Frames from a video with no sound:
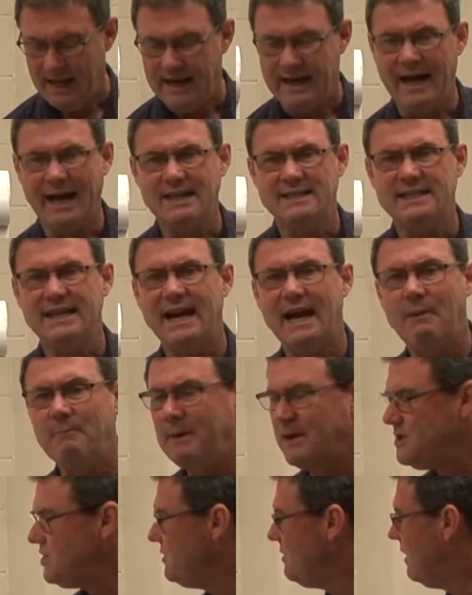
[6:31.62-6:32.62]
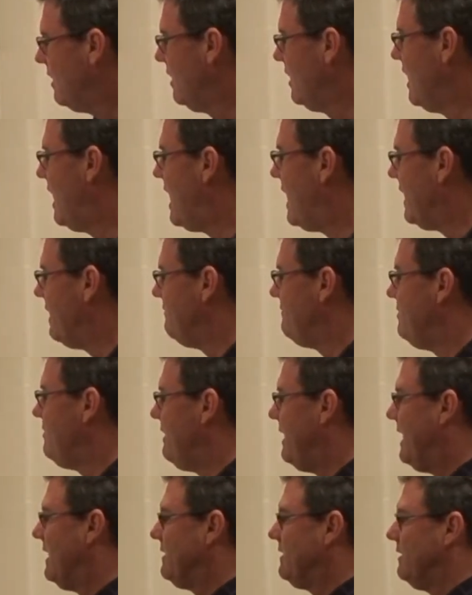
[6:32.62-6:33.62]
Now I said I'll bet you a lot of you
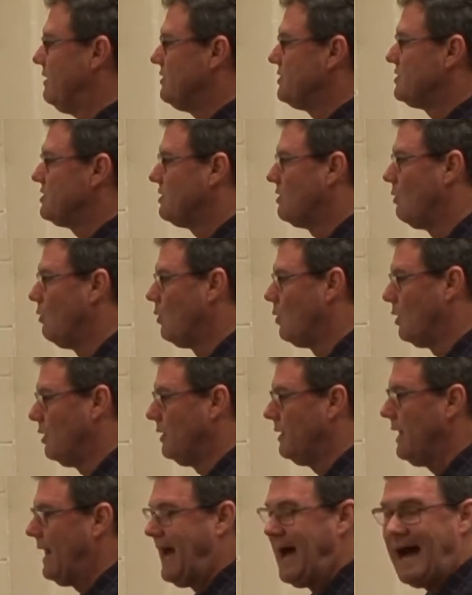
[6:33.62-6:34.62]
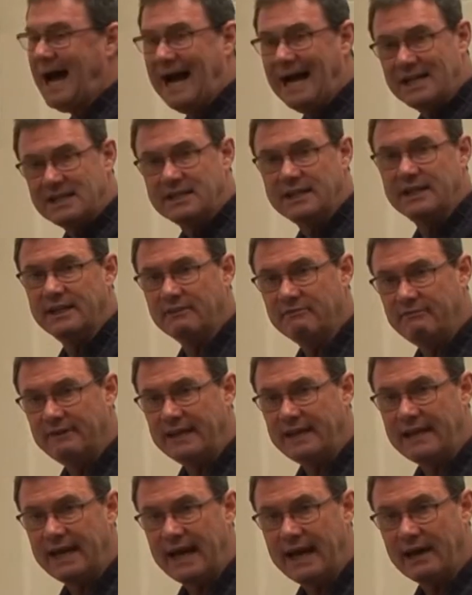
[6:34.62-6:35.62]
out there scored highest in the
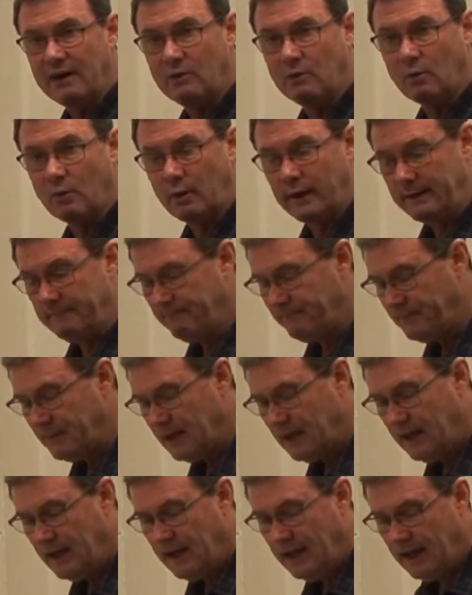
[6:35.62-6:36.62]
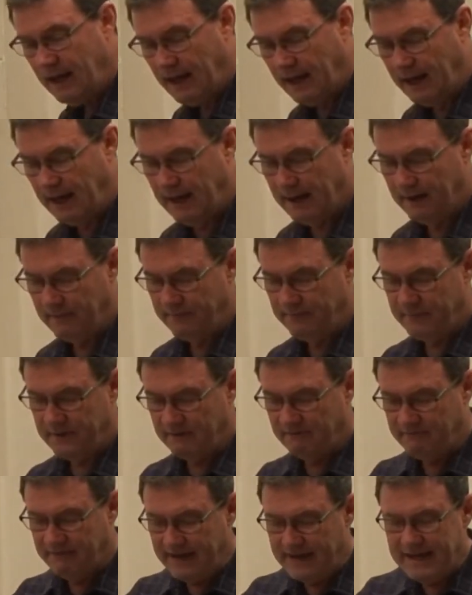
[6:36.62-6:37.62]
V category.
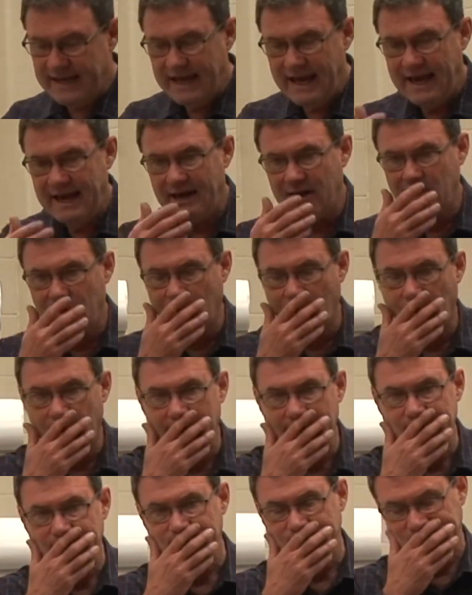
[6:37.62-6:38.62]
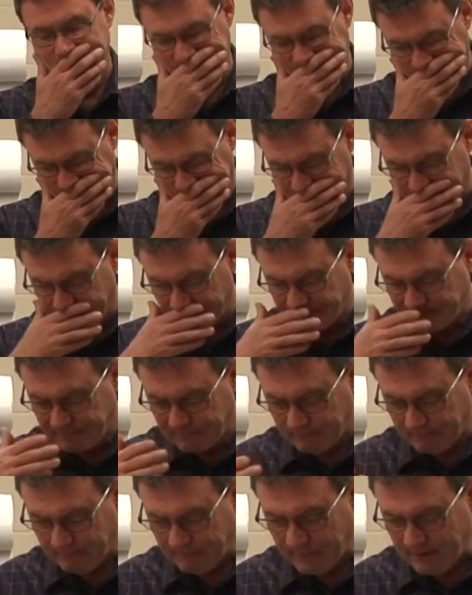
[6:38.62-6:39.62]
The V category,
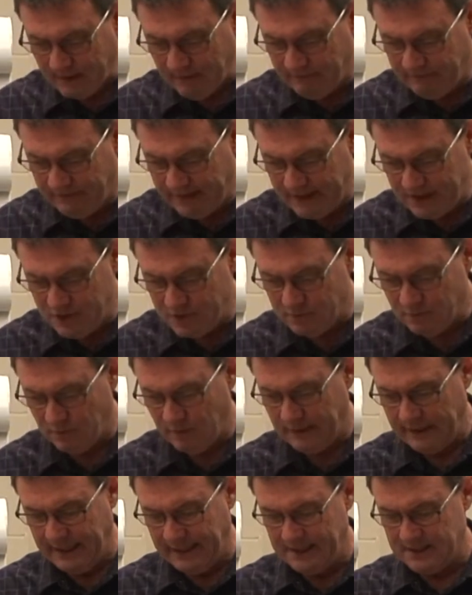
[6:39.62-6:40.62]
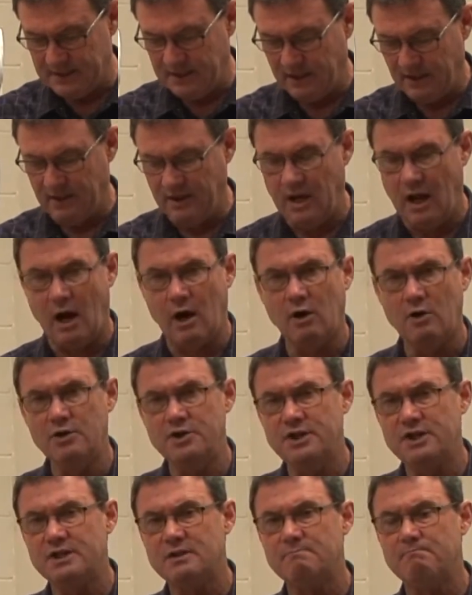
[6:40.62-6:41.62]
visual, is the
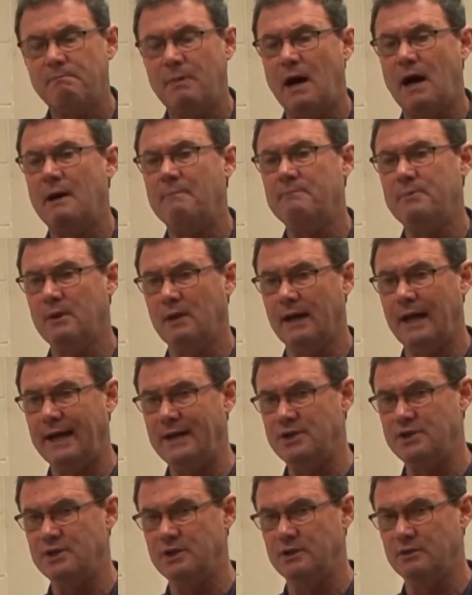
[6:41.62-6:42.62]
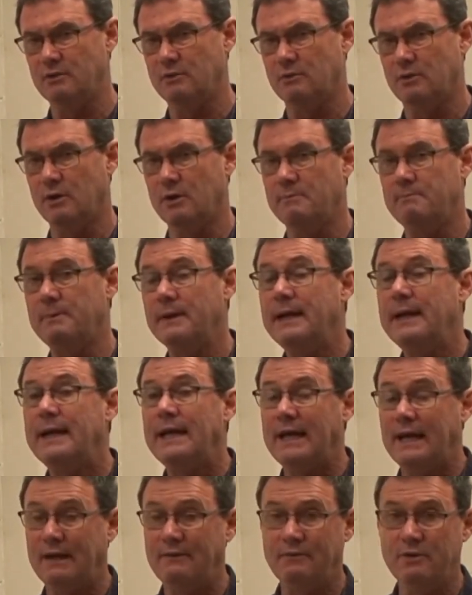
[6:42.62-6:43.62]
largest population group
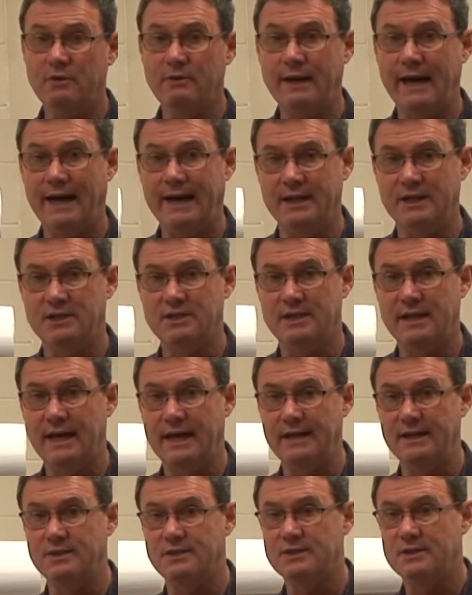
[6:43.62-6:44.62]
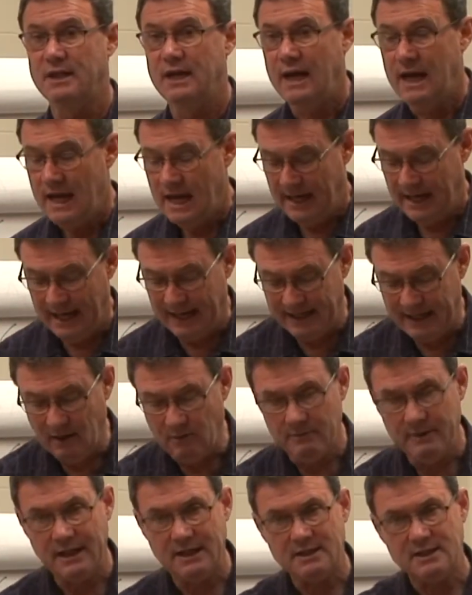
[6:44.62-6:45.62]
in the United States. Now I
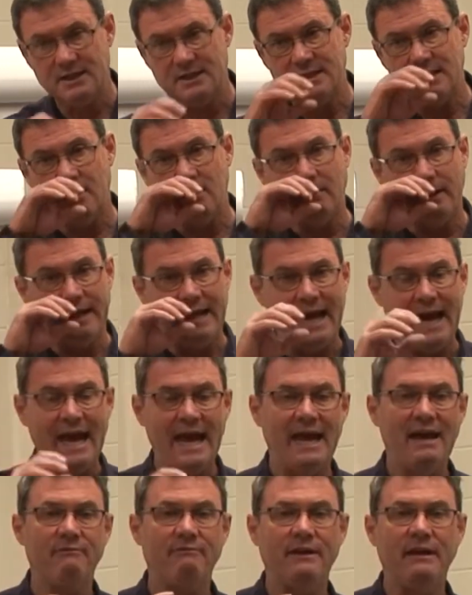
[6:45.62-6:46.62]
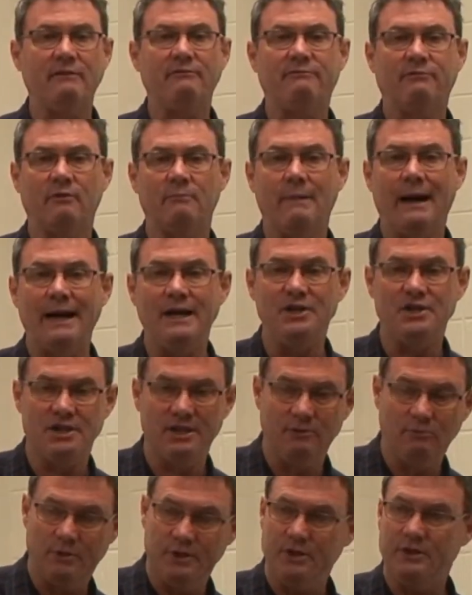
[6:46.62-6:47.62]
don't necessarily have
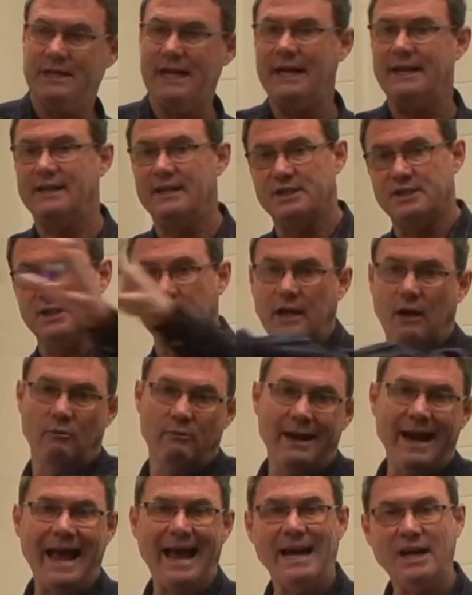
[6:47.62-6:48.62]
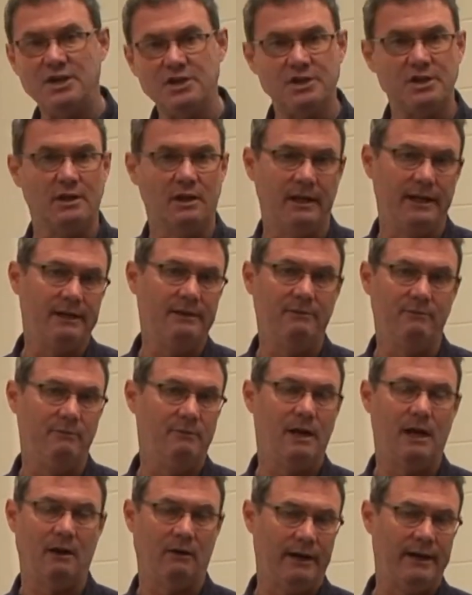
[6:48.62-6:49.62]
information when you take this and go nationally
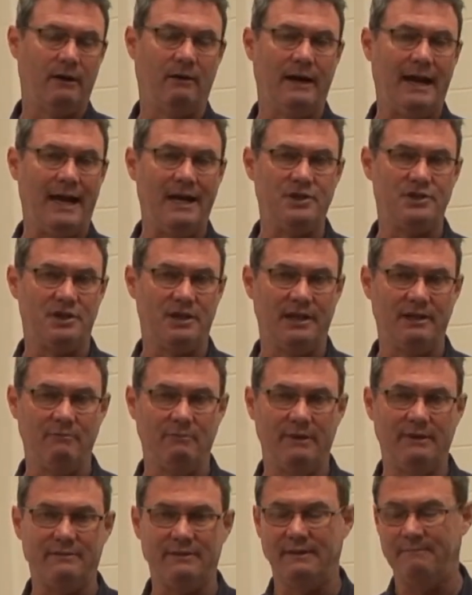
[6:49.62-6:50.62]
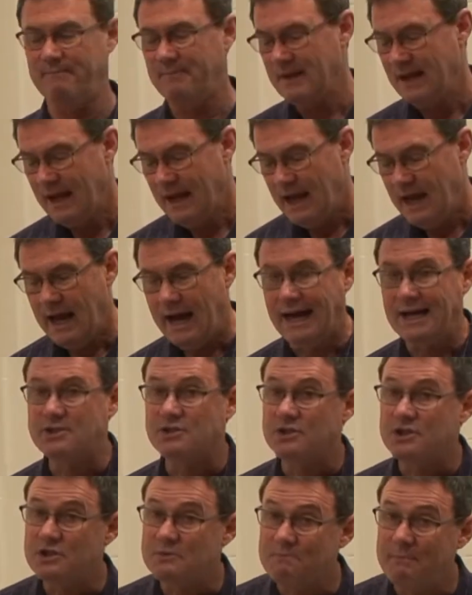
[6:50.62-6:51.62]
or internationally with it. I
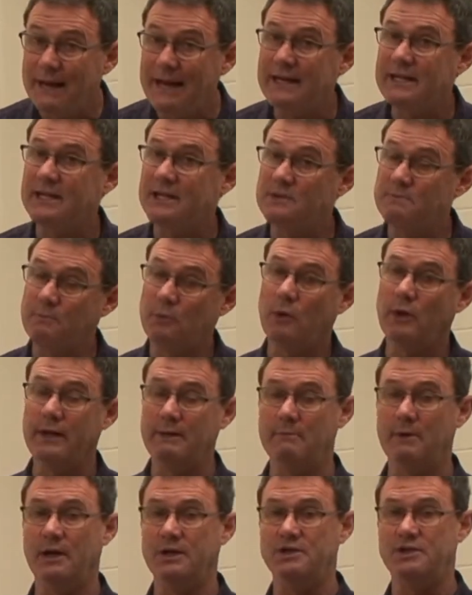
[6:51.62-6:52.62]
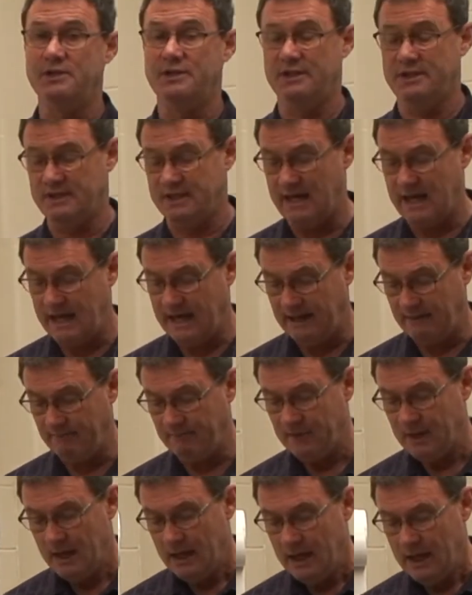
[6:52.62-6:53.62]
suspect it's pretty much the same.
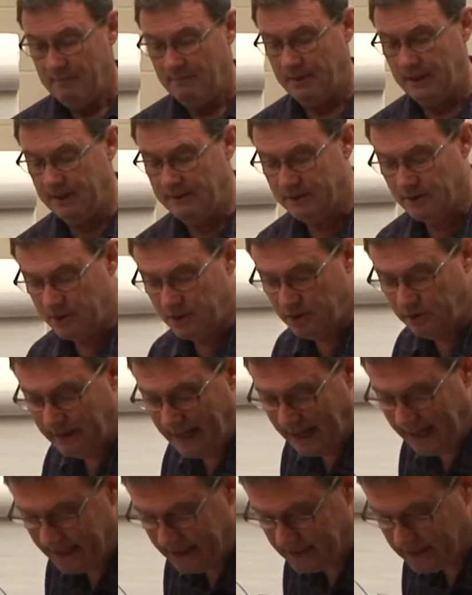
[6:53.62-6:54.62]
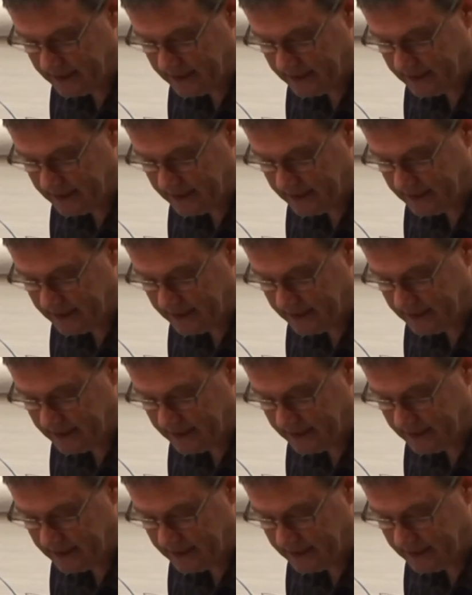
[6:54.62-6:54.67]
But in the United